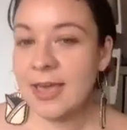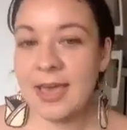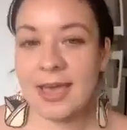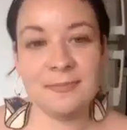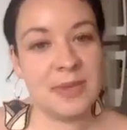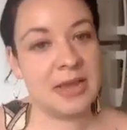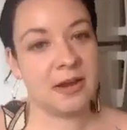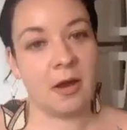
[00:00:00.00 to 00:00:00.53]

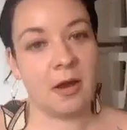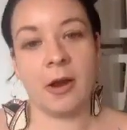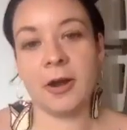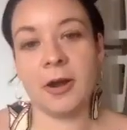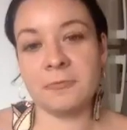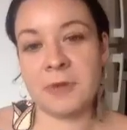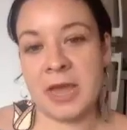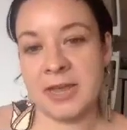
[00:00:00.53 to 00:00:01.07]
and made a
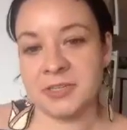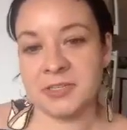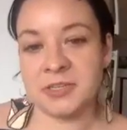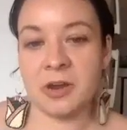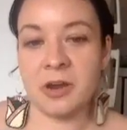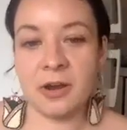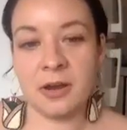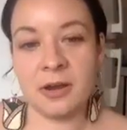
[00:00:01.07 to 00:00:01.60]
hard right
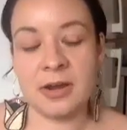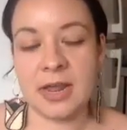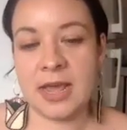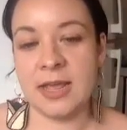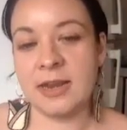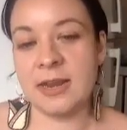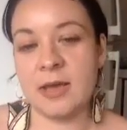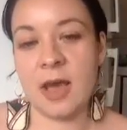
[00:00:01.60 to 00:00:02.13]
turn.
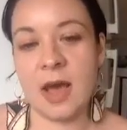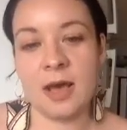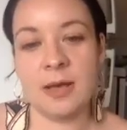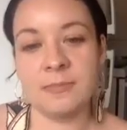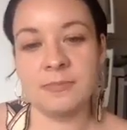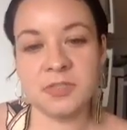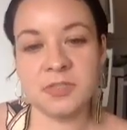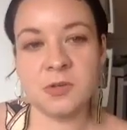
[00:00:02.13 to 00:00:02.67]

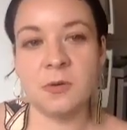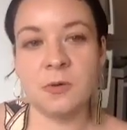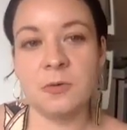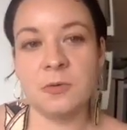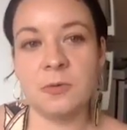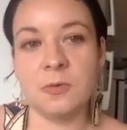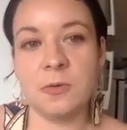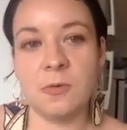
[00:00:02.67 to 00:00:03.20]
And
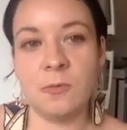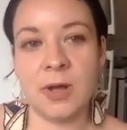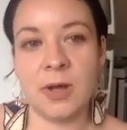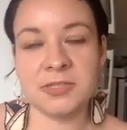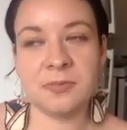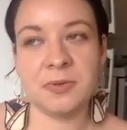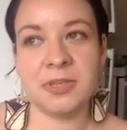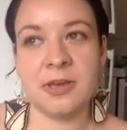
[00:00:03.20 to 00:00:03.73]
so
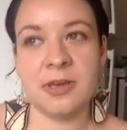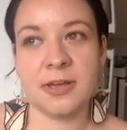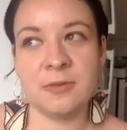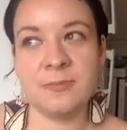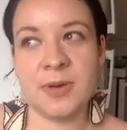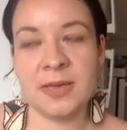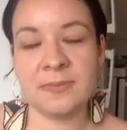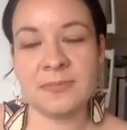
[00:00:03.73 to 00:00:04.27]
what's really
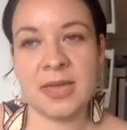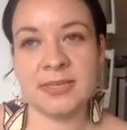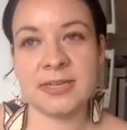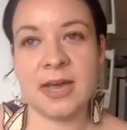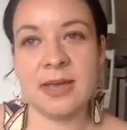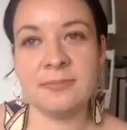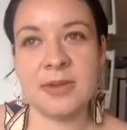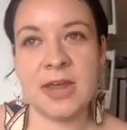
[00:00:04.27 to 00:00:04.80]
occupying my
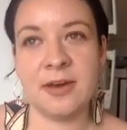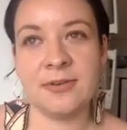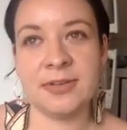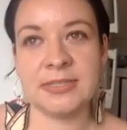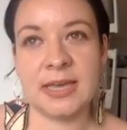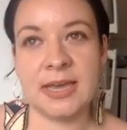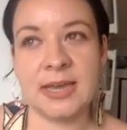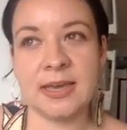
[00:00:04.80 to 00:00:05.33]
time now
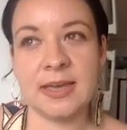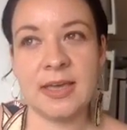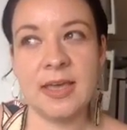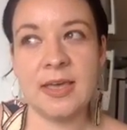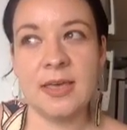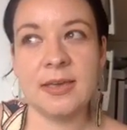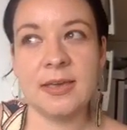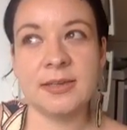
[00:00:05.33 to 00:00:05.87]
is like
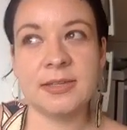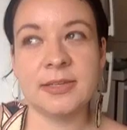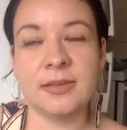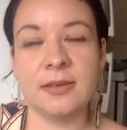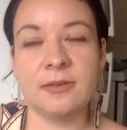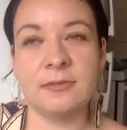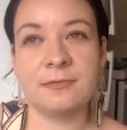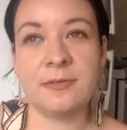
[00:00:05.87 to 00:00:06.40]

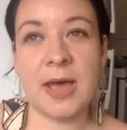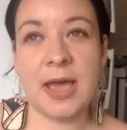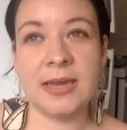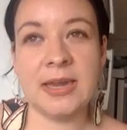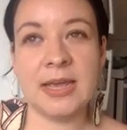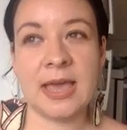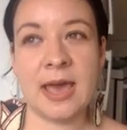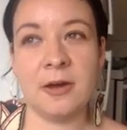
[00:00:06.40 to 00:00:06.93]

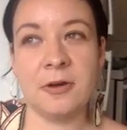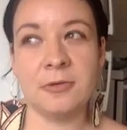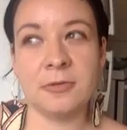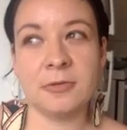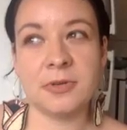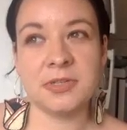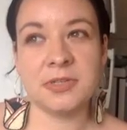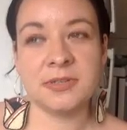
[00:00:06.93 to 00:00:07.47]
finding
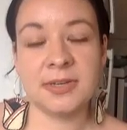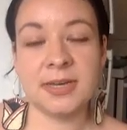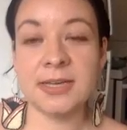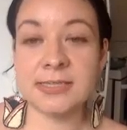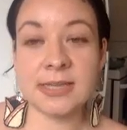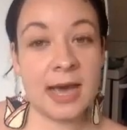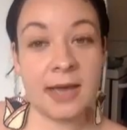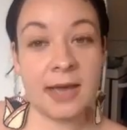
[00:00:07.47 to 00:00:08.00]
out,
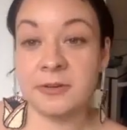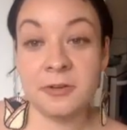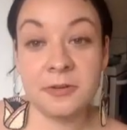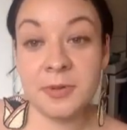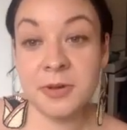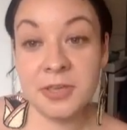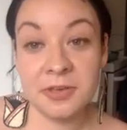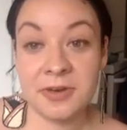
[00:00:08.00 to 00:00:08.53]
because I don't know
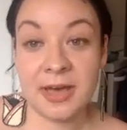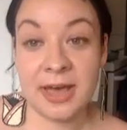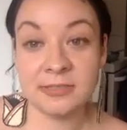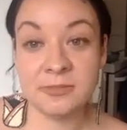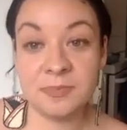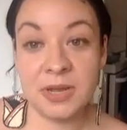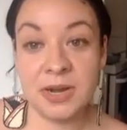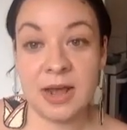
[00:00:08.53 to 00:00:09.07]
about you
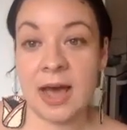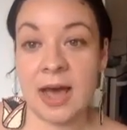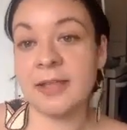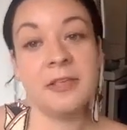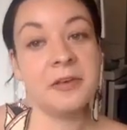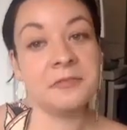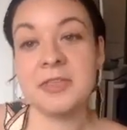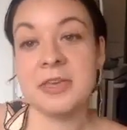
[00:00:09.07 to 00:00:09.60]
guys, but I
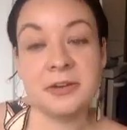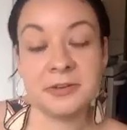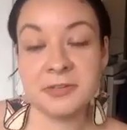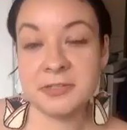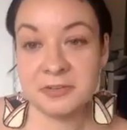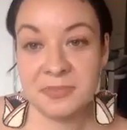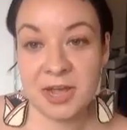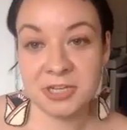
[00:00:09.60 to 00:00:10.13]
love theater
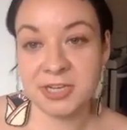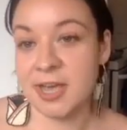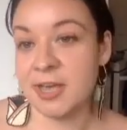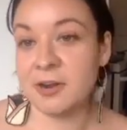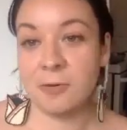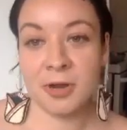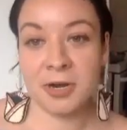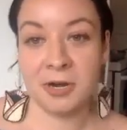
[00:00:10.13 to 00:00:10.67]
so much and I
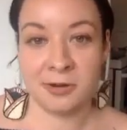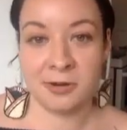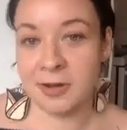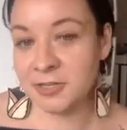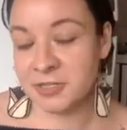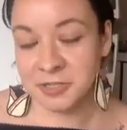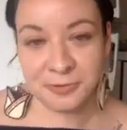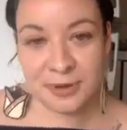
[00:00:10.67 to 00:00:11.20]
don't want to
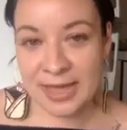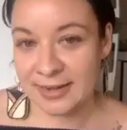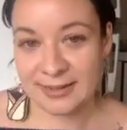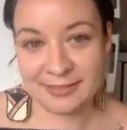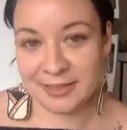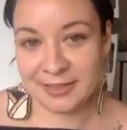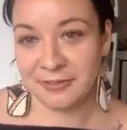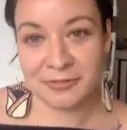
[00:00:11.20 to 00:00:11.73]
not do
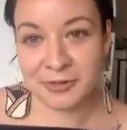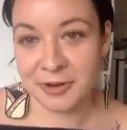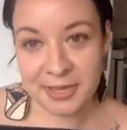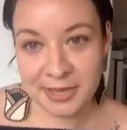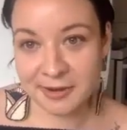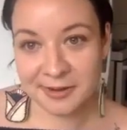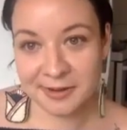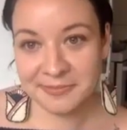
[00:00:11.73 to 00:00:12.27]
anything for a
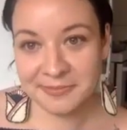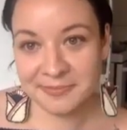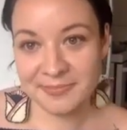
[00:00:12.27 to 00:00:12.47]
year.